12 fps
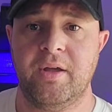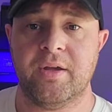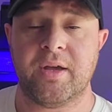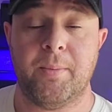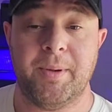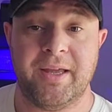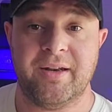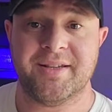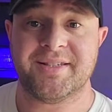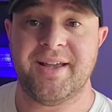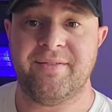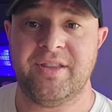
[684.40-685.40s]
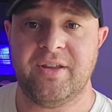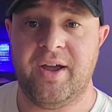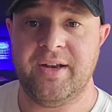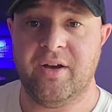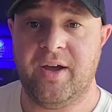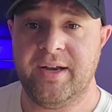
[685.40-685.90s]
coming in at
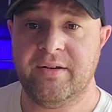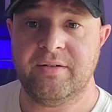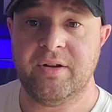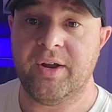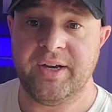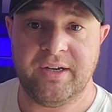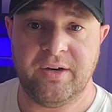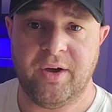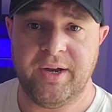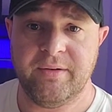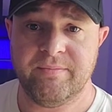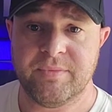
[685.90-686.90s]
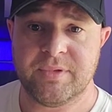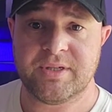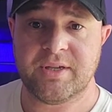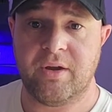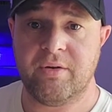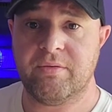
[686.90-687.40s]
799.99
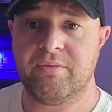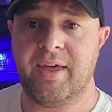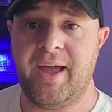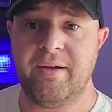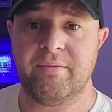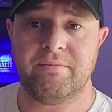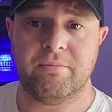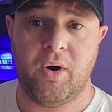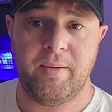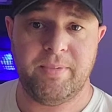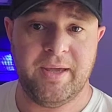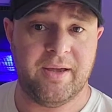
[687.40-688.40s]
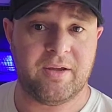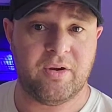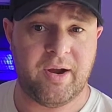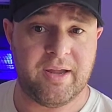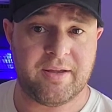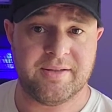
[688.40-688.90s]
so that might be a
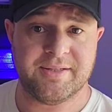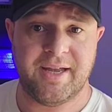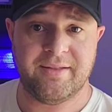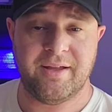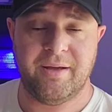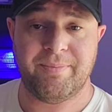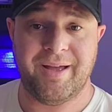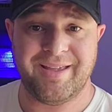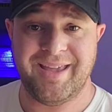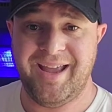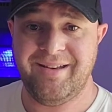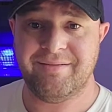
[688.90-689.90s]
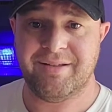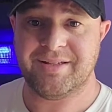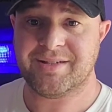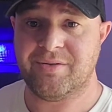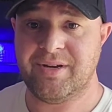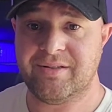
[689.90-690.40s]
great contender but again
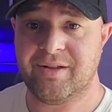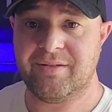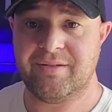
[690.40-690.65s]
it's only